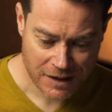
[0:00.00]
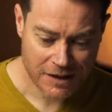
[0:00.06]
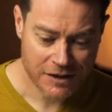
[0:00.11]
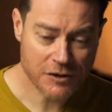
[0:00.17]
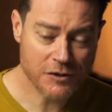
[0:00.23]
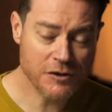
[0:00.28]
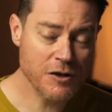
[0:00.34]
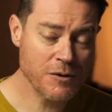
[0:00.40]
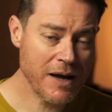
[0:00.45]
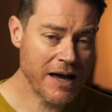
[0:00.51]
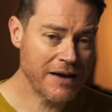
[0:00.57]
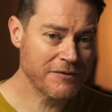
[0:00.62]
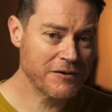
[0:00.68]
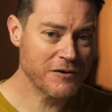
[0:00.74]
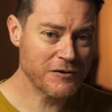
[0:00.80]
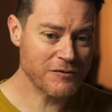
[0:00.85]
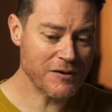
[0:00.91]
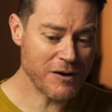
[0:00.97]
You do have
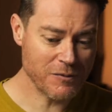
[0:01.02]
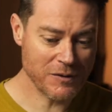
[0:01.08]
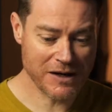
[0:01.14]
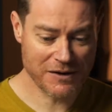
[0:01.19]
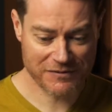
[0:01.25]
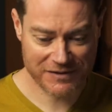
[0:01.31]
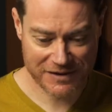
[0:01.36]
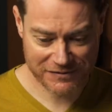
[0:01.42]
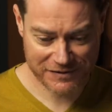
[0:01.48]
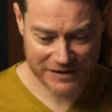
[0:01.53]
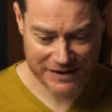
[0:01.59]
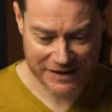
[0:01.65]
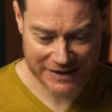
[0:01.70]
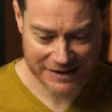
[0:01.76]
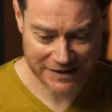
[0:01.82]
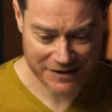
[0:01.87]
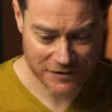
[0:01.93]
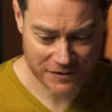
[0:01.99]
control over
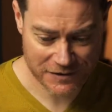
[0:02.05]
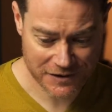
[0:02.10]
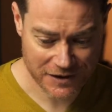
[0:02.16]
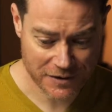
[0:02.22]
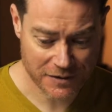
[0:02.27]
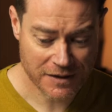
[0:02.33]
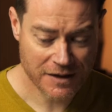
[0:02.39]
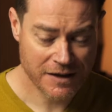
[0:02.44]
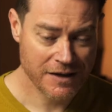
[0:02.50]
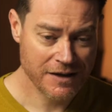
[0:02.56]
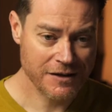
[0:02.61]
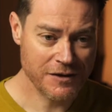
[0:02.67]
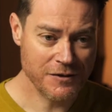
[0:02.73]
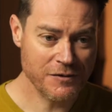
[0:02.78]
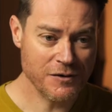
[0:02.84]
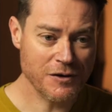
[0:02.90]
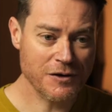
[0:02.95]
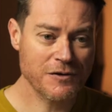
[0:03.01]
everything though, so
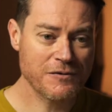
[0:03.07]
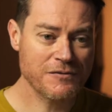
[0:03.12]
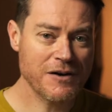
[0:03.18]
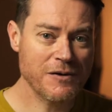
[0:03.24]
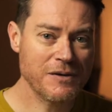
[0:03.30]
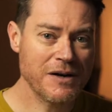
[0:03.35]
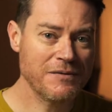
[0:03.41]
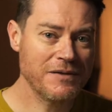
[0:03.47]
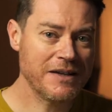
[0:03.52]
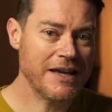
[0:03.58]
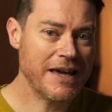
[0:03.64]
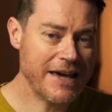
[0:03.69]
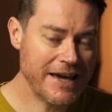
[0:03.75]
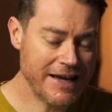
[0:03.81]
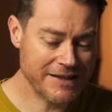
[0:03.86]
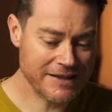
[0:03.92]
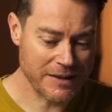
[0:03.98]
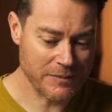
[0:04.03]
you've got control over the
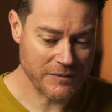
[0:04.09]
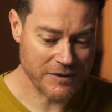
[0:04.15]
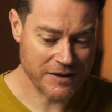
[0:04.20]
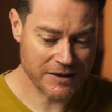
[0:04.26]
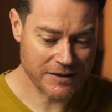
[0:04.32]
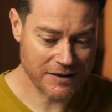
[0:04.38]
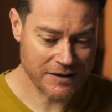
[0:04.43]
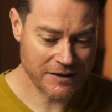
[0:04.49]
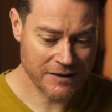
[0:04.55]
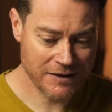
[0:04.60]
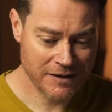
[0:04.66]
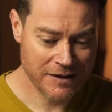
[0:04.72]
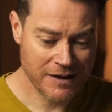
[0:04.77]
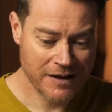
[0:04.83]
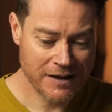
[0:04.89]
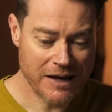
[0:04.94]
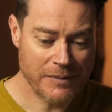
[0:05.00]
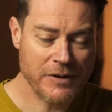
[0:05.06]
air temperature,
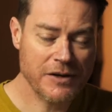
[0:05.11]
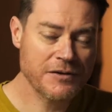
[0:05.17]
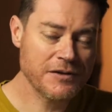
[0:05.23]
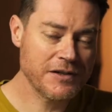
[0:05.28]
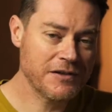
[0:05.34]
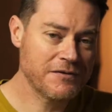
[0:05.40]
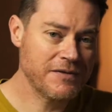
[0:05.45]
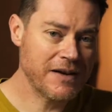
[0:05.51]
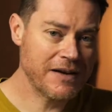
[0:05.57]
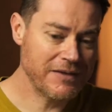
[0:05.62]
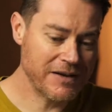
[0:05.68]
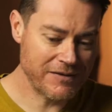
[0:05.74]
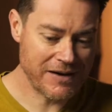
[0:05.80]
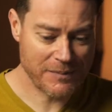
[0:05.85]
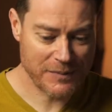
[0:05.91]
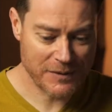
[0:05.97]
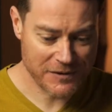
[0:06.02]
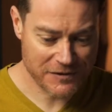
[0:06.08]
and because it's very
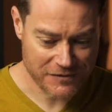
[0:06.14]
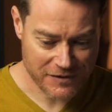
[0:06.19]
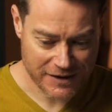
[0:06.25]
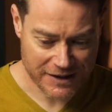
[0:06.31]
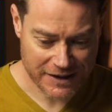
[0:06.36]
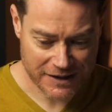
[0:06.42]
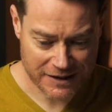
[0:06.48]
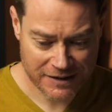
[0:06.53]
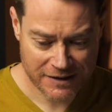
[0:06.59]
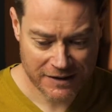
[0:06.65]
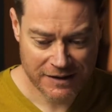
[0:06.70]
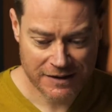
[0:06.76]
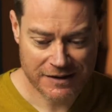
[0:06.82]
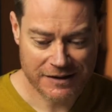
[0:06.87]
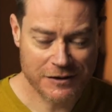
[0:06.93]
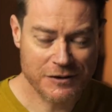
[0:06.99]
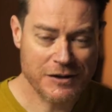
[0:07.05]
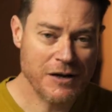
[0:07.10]
rapid drying,
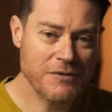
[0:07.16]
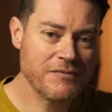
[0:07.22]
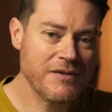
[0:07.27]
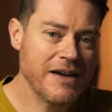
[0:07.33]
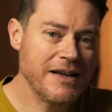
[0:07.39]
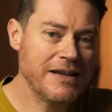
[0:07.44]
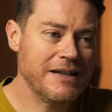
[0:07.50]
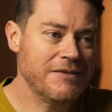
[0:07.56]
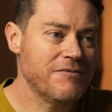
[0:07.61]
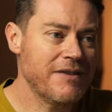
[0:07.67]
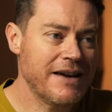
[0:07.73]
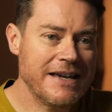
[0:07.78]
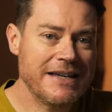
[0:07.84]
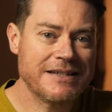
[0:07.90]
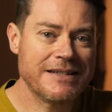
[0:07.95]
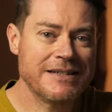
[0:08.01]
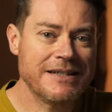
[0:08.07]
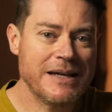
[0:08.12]
you don't really
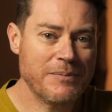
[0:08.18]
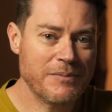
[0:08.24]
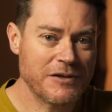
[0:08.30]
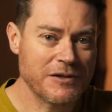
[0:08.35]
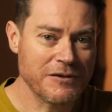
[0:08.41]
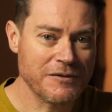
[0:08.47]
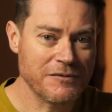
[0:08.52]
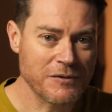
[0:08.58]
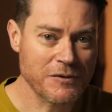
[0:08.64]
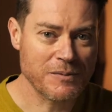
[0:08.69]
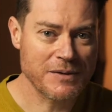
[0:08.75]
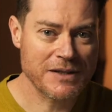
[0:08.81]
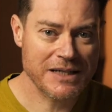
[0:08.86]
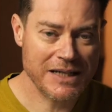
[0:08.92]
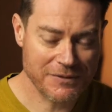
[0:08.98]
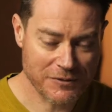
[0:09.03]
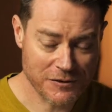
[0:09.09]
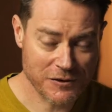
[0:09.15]
raise the temperature of your
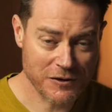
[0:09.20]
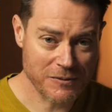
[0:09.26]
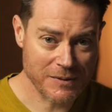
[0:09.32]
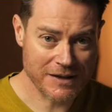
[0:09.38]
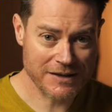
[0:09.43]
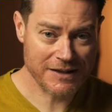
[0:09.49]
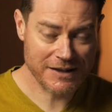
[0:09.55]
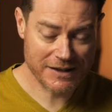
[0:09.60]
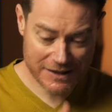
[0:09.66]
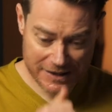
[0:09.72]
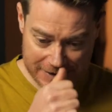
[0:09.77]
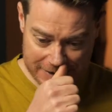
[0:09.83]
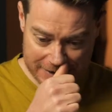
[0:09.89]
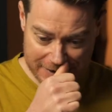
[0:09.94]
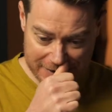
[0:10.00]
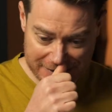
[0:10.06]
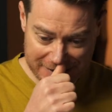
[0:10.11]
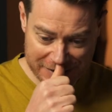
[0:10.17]
material too much. So it's
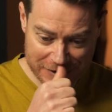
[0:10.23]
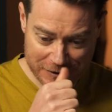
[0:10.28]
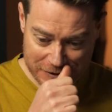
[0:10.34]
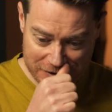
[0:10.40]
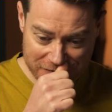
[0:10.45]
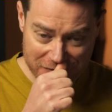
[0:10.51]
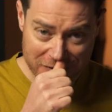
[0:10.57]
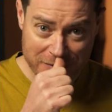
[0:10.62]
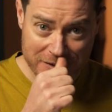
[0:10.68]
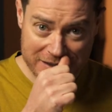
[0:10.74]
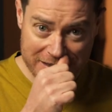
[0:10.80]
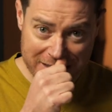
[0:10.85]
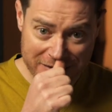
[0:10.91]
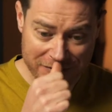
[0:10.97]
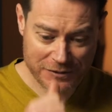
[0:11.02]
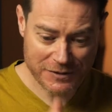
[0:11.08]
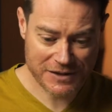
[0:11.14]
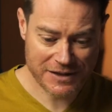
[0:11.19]
kind of good if your
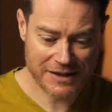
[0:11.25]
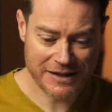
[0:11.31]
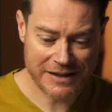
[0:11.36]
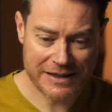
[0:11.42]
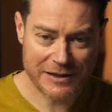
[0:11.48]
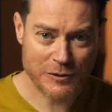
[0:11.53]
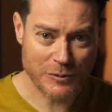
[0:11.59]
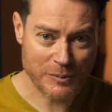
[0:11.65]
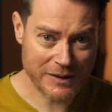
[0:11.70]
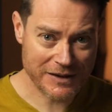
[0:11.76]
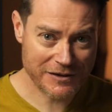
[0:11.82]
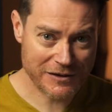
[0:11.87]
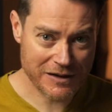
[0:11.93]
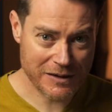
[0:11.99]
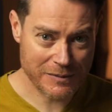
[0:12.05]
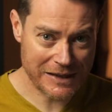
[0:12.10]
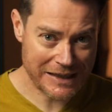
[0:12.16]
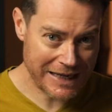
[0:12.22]
material is a little bit
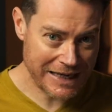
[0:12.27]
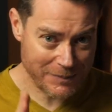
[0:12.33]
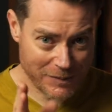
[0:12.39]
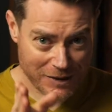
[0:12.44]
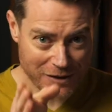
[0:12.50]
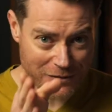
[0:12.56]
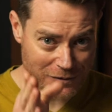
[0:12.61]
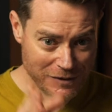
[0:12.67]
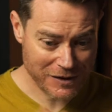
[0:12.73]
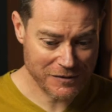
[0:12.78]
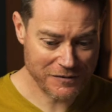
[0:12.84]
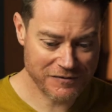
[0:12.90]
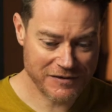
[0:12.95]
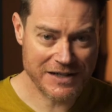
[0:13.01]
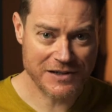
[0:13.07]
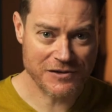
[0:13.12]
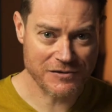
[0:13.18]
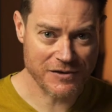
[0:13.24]
thermally labile, although
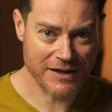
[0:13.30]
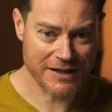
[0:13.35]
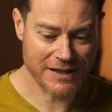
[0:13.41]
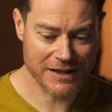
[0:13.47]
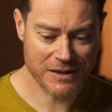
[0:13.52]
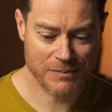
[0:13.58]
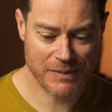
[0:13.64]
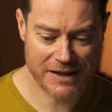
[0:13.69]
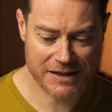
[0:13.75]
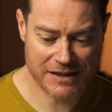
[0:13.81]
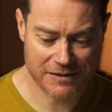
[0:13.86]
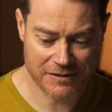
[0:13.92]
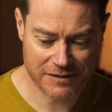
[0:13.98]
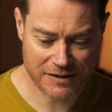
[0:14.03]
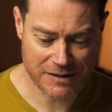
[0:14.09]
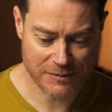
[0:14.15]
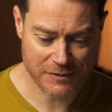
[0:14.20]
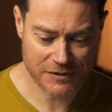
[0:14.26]
freeze drying is better. I'll
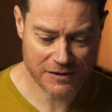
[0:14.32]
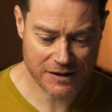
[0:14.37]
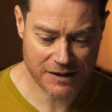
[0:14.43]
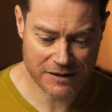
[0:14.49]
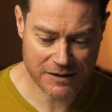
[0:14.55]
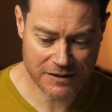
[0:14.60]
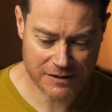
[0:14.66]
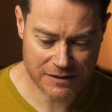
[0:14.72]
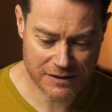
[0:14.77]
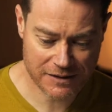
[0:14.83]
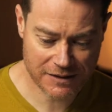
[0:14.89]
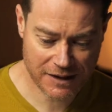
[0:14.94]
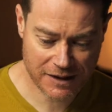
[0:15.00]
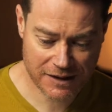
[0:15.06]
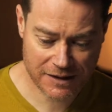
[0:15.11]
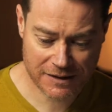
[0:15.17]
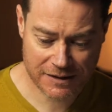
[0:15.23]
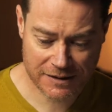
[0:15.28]
come on to that in just a
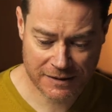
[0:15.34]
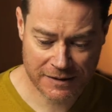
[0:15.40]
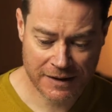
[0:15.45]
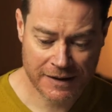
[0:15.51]
second.